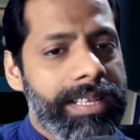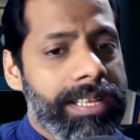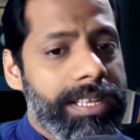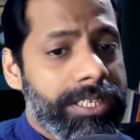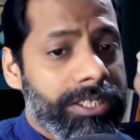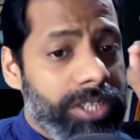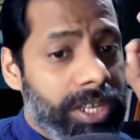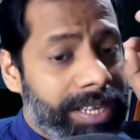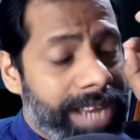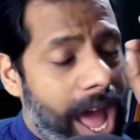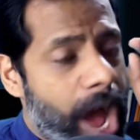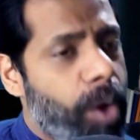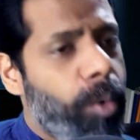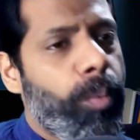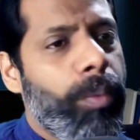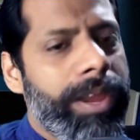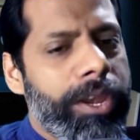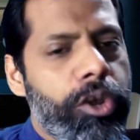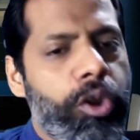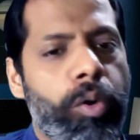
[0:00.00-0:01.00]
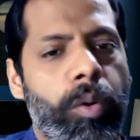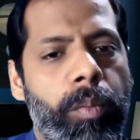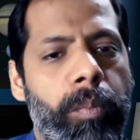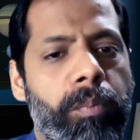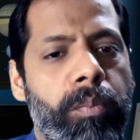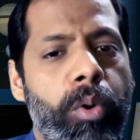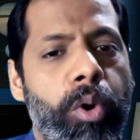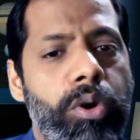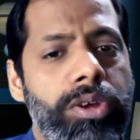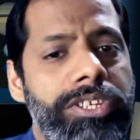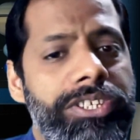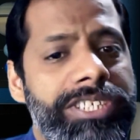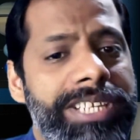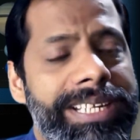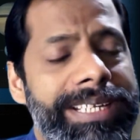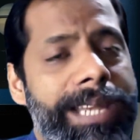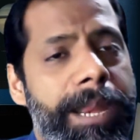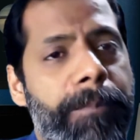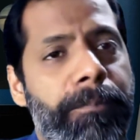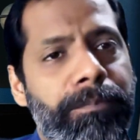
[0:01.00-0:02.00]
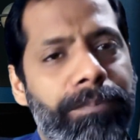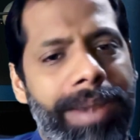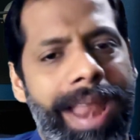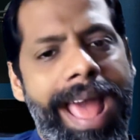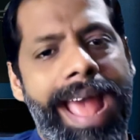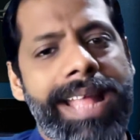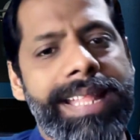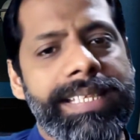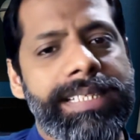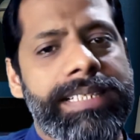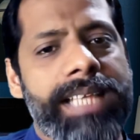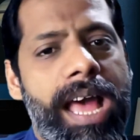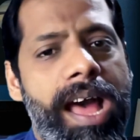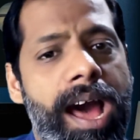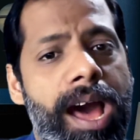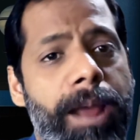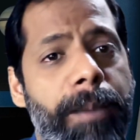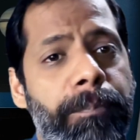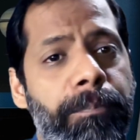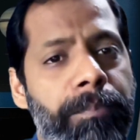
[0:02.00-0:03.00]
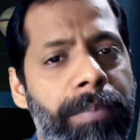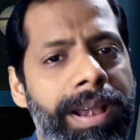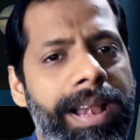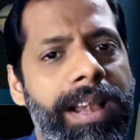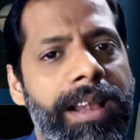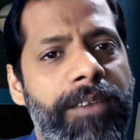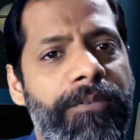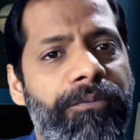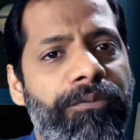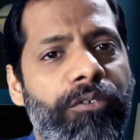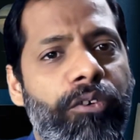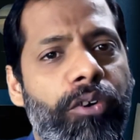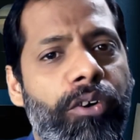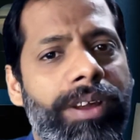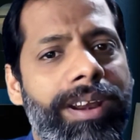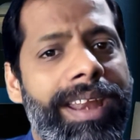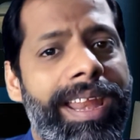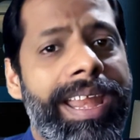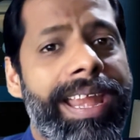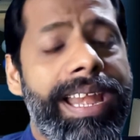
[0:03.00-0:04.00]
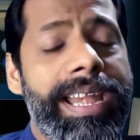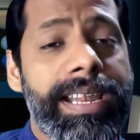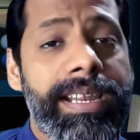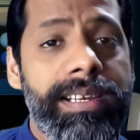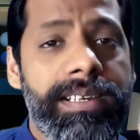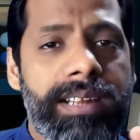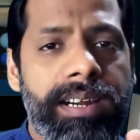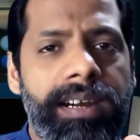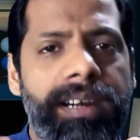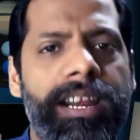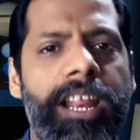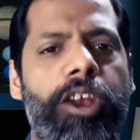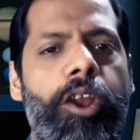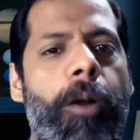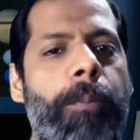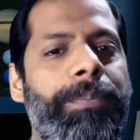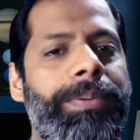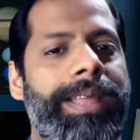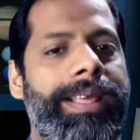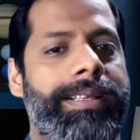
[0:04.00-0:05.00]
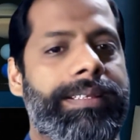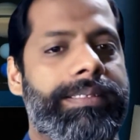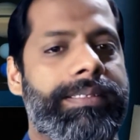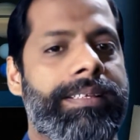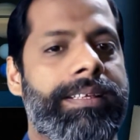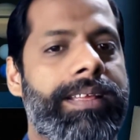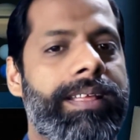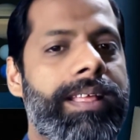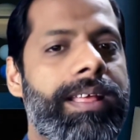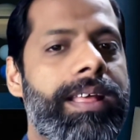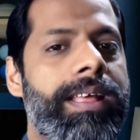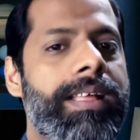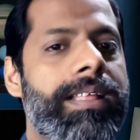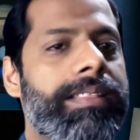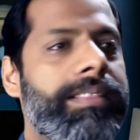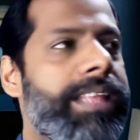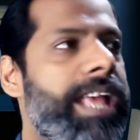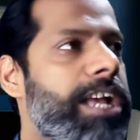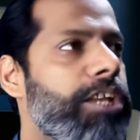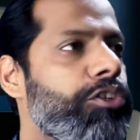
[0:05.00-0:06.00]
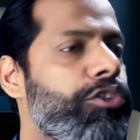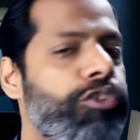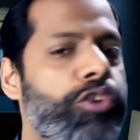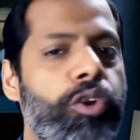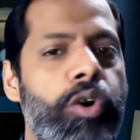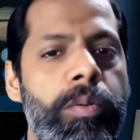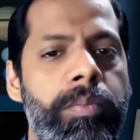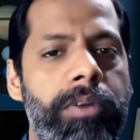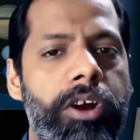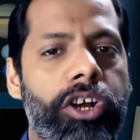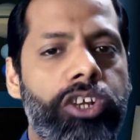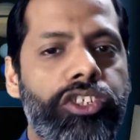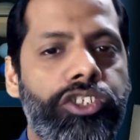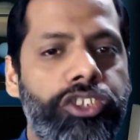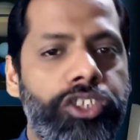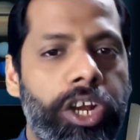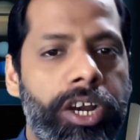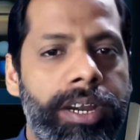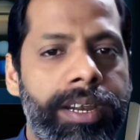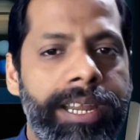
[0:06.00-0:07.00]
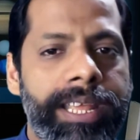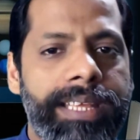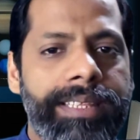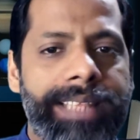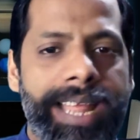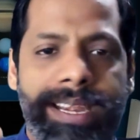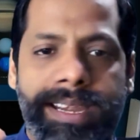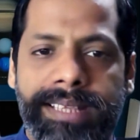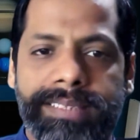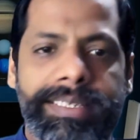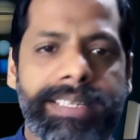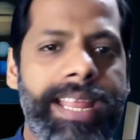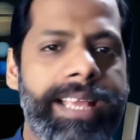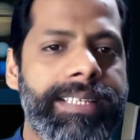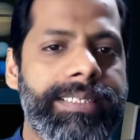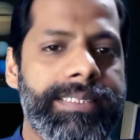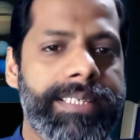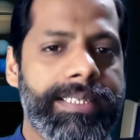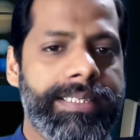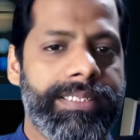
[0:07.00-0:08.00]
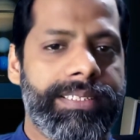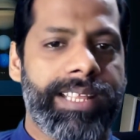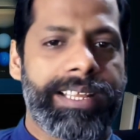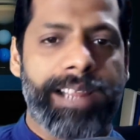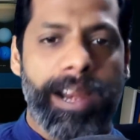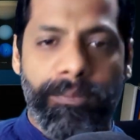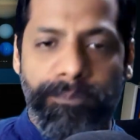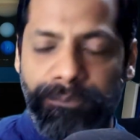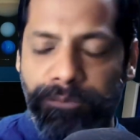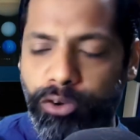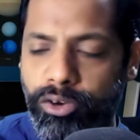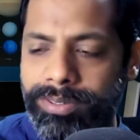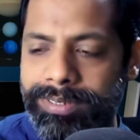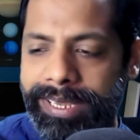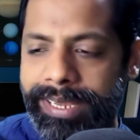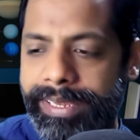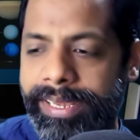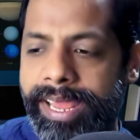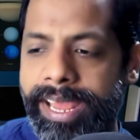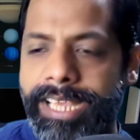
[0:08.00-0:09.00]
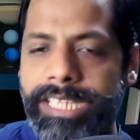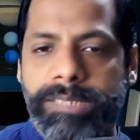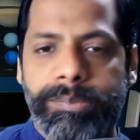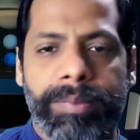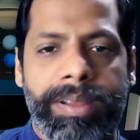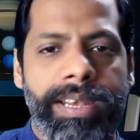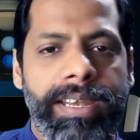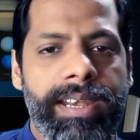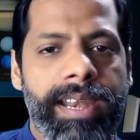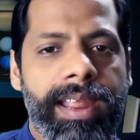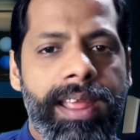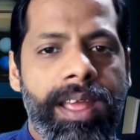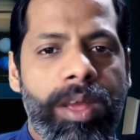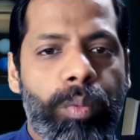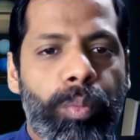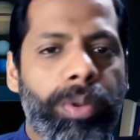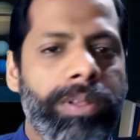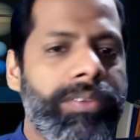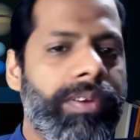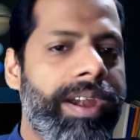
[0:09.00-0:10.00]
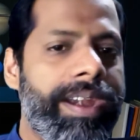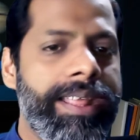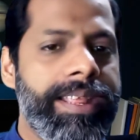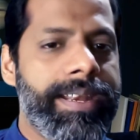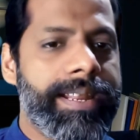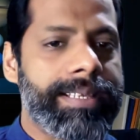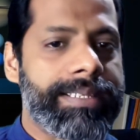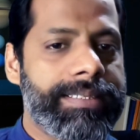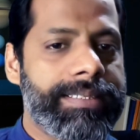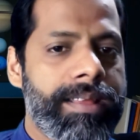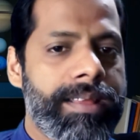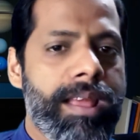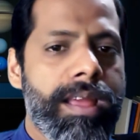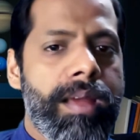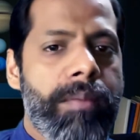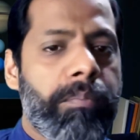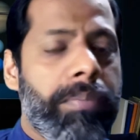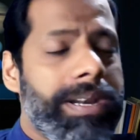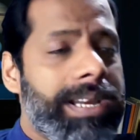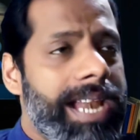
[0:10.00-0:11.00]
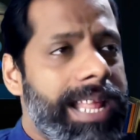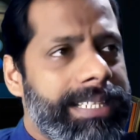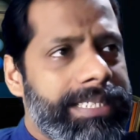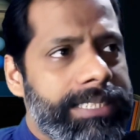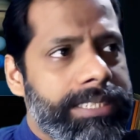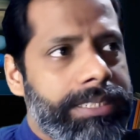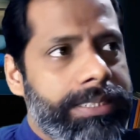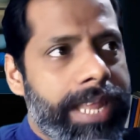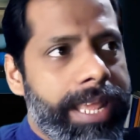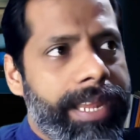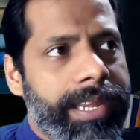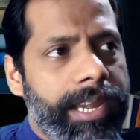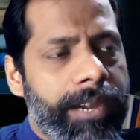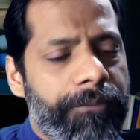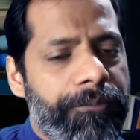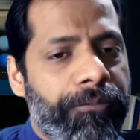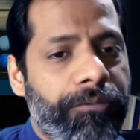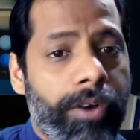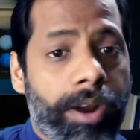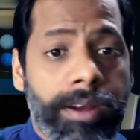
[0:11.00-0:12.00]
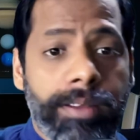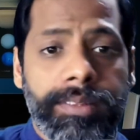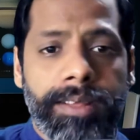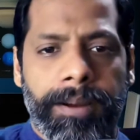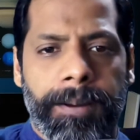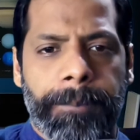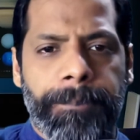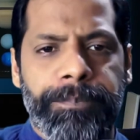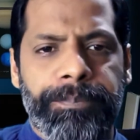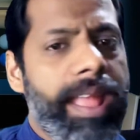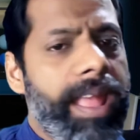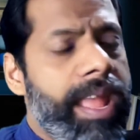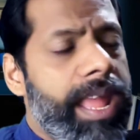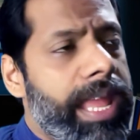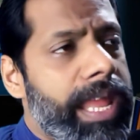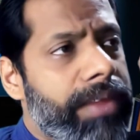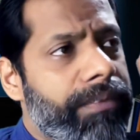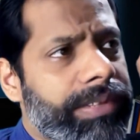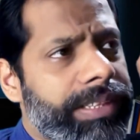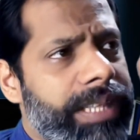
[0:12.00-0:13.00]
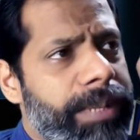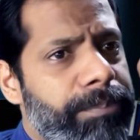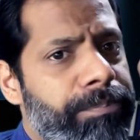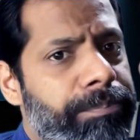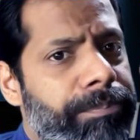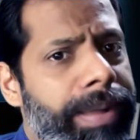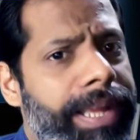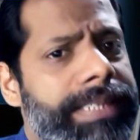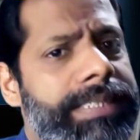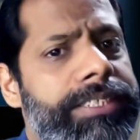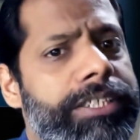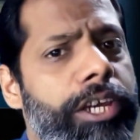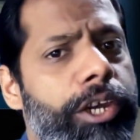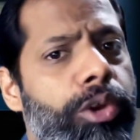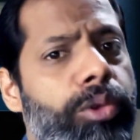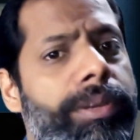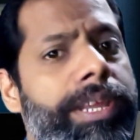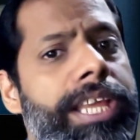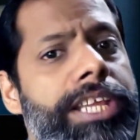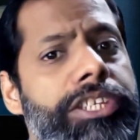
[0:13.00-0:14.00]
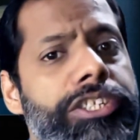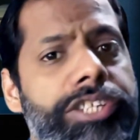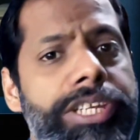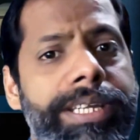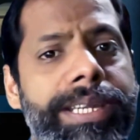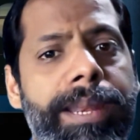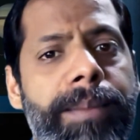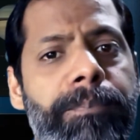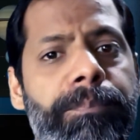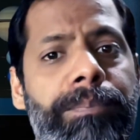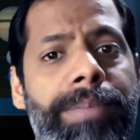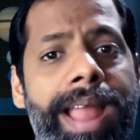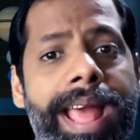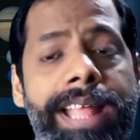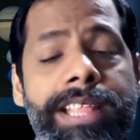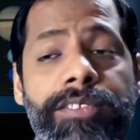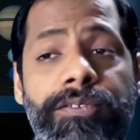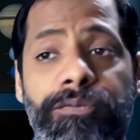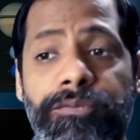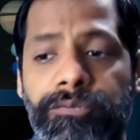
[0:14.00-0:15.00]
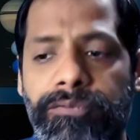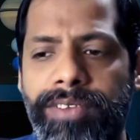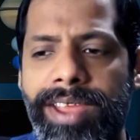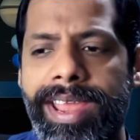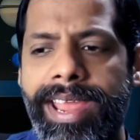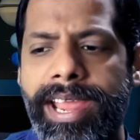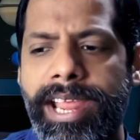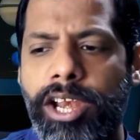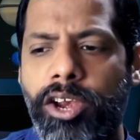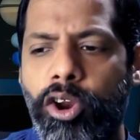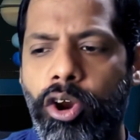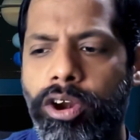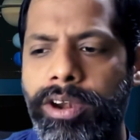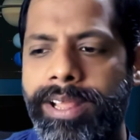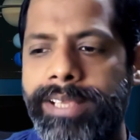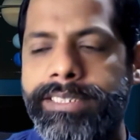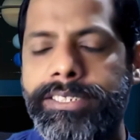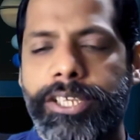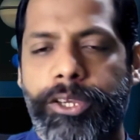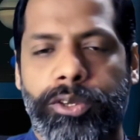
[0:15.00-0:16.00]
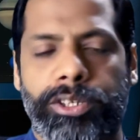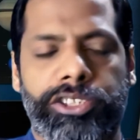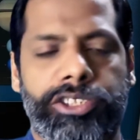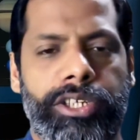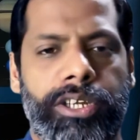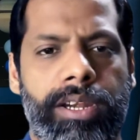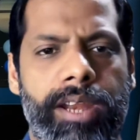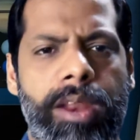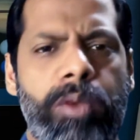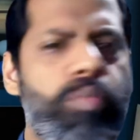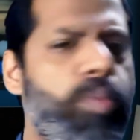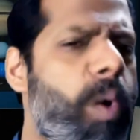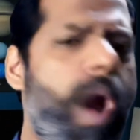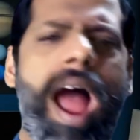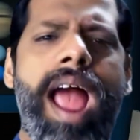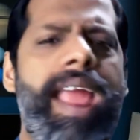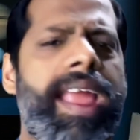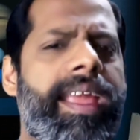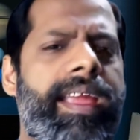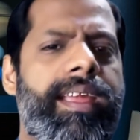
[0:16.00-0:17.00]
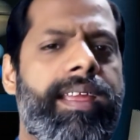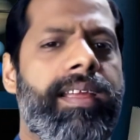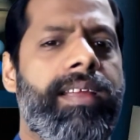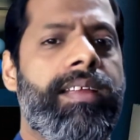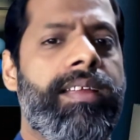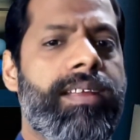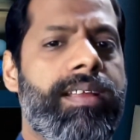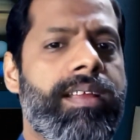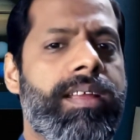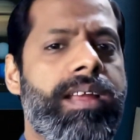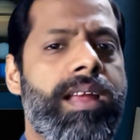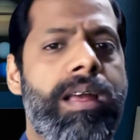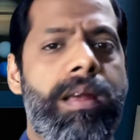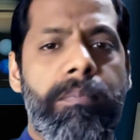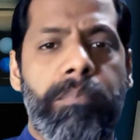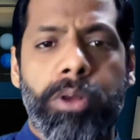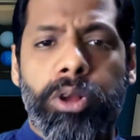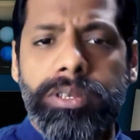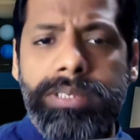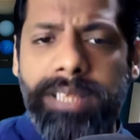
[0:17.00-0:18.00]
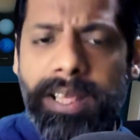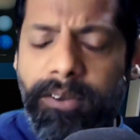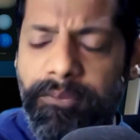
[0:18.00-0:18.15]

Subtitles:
So now we know most GTM plans are built for internal optics. They assume a journey that doesn't exist. They confuse engagement with readiness. But let's take it further. Even the best looking GTM plans fail on execution. And why? Because there are